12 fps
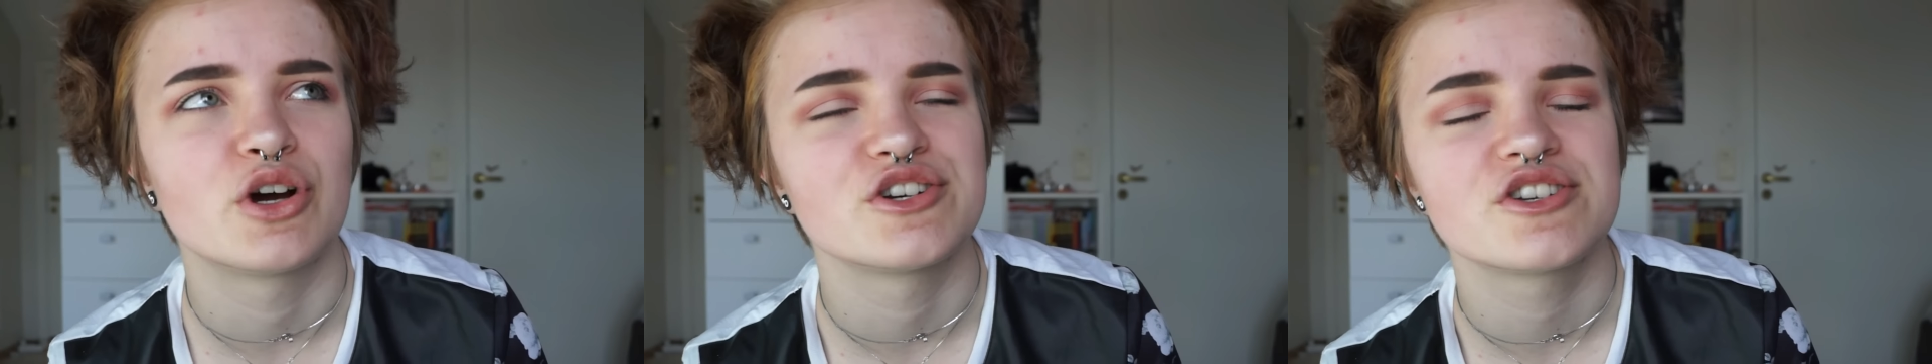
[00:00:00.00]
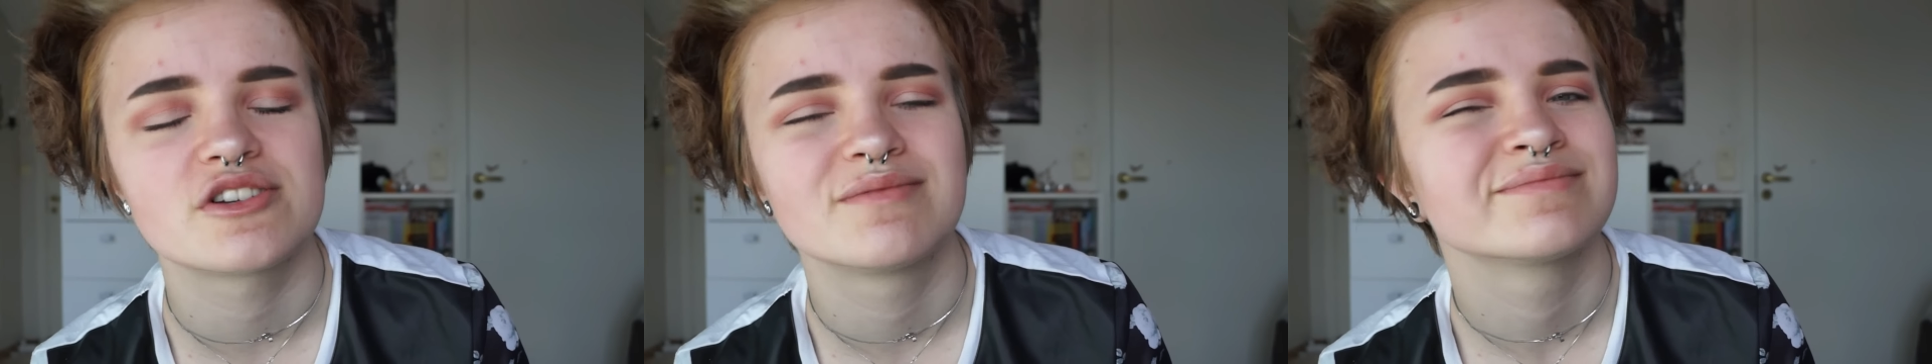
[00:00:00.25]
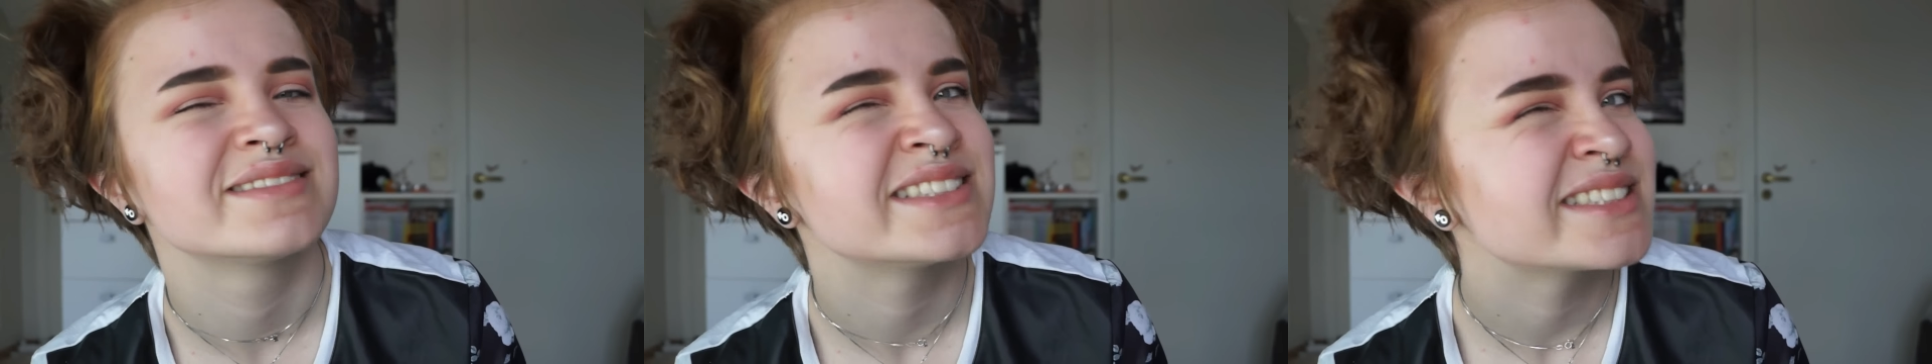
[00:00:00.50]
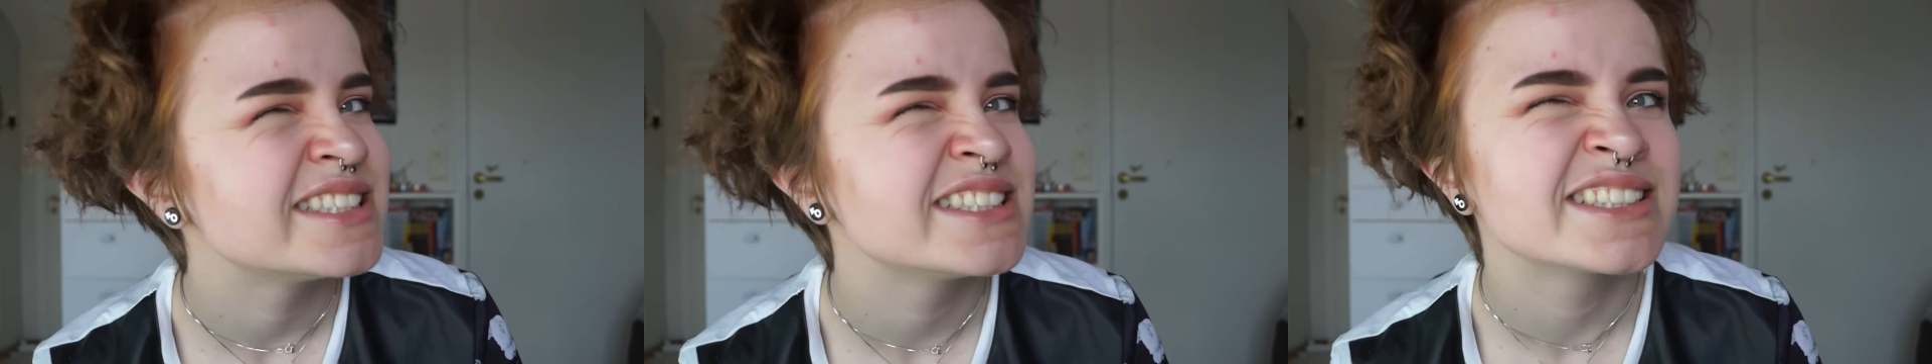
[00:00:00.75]
March.
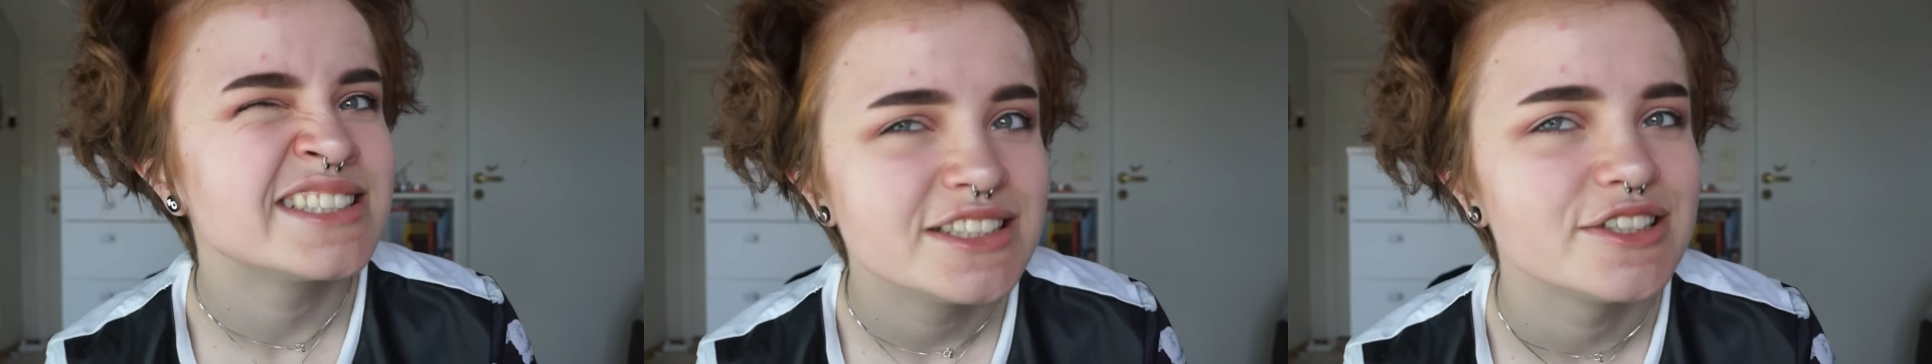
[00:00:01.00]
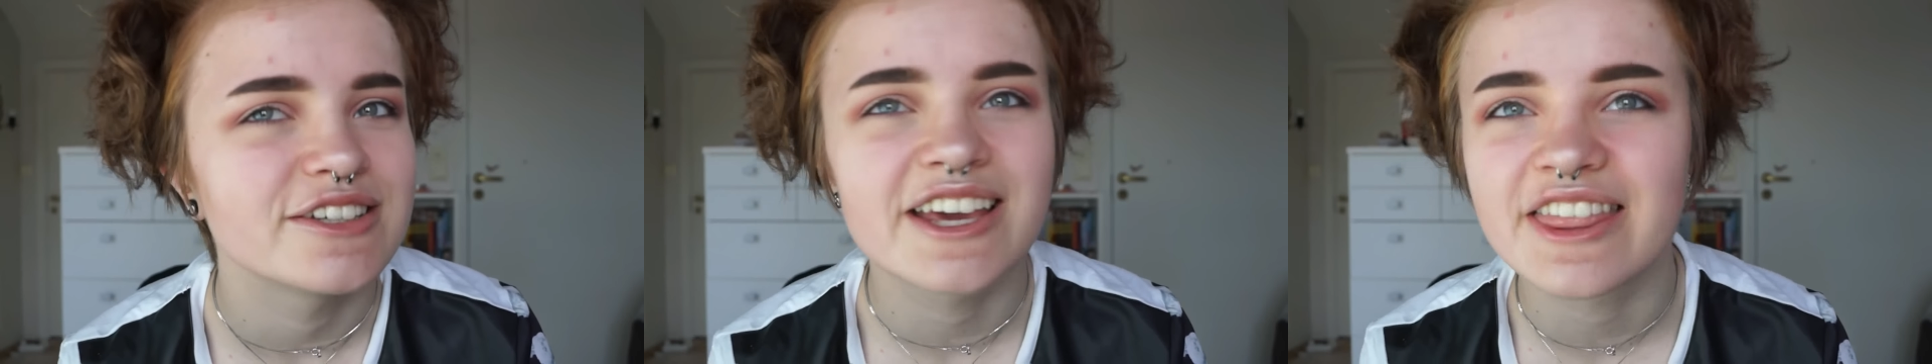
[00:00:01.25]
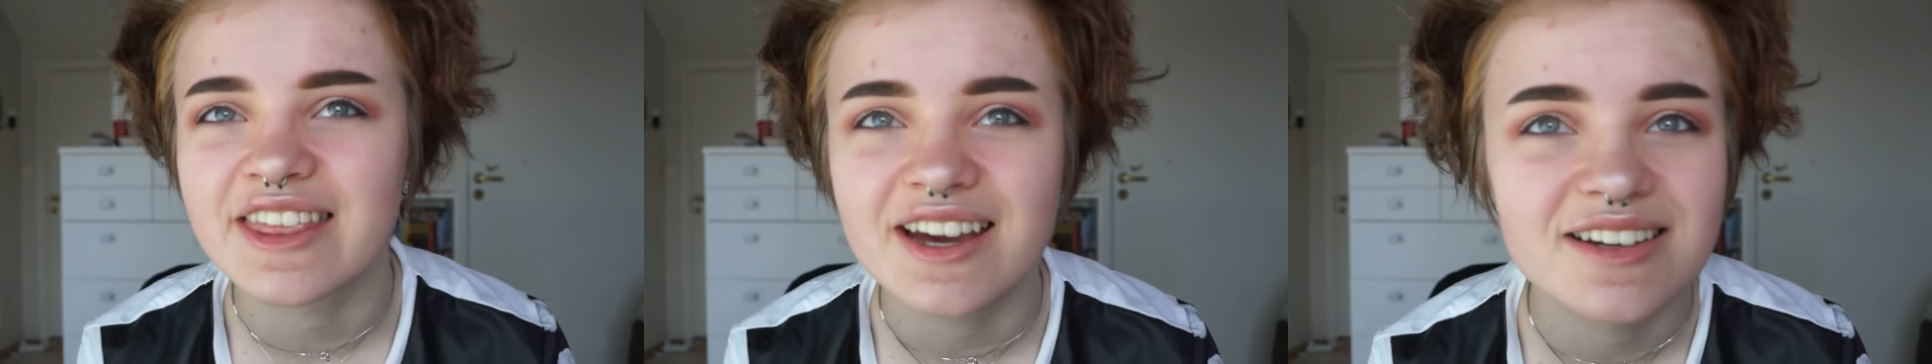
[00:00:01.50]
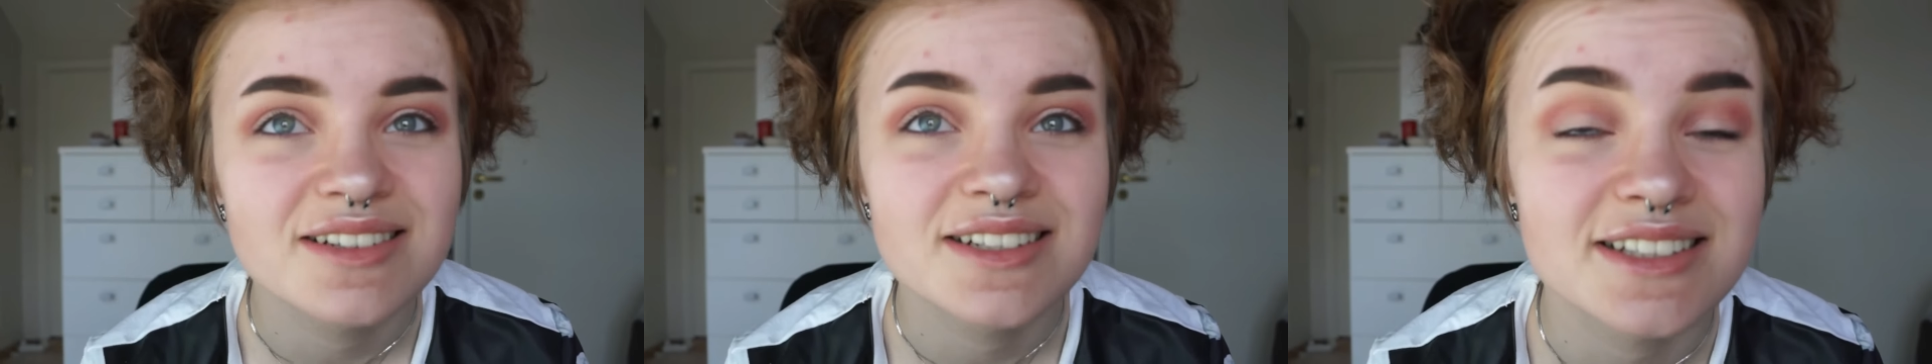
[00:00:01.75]
You get
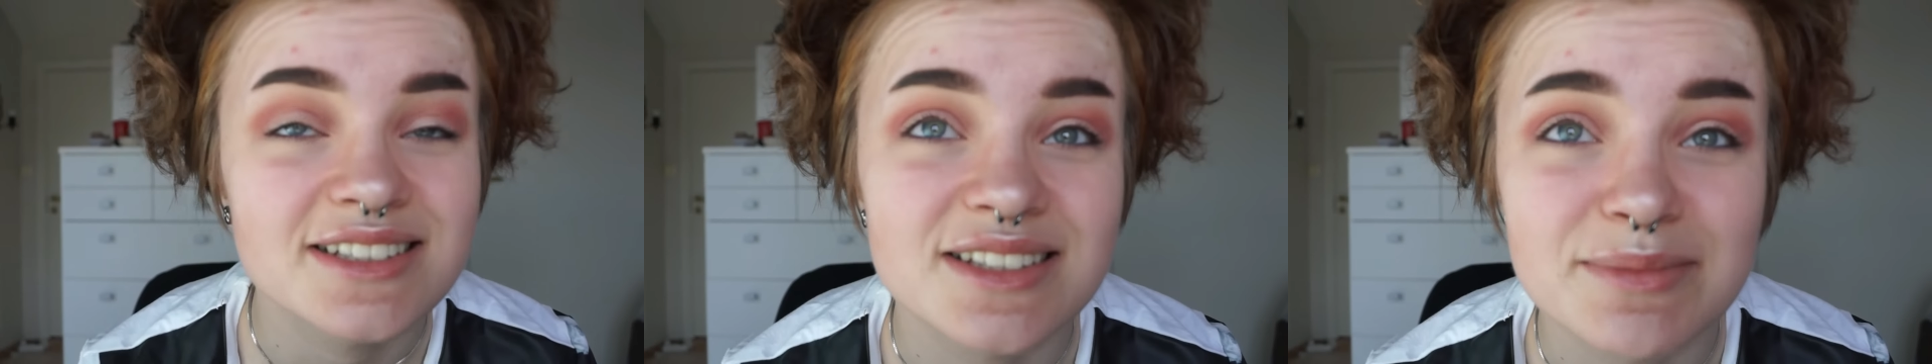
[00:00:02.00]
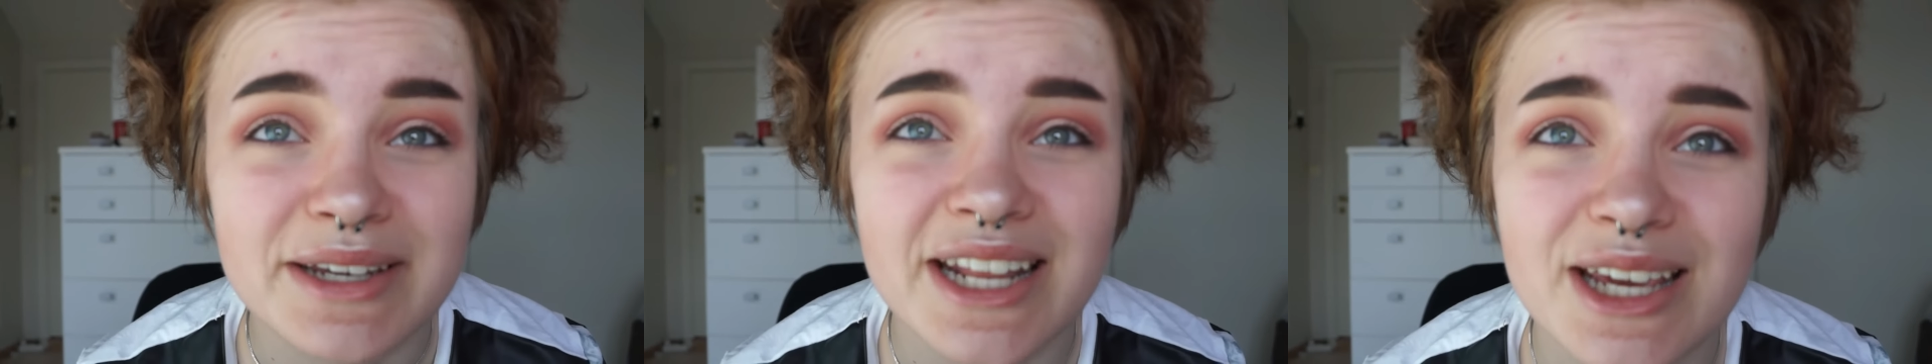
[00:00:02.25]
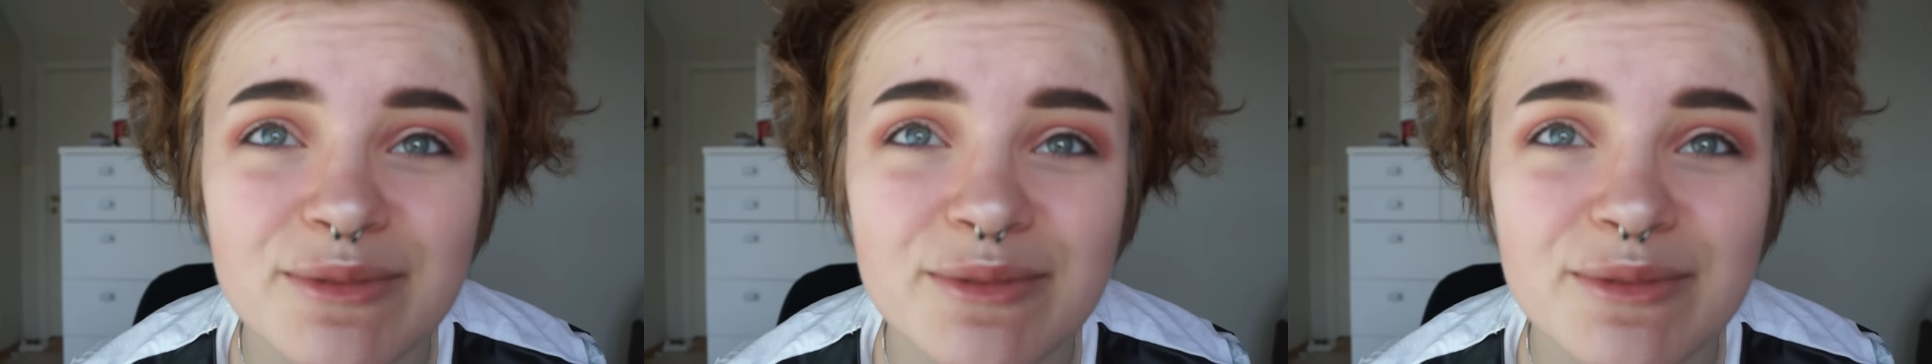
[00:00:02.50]
that? Because it's my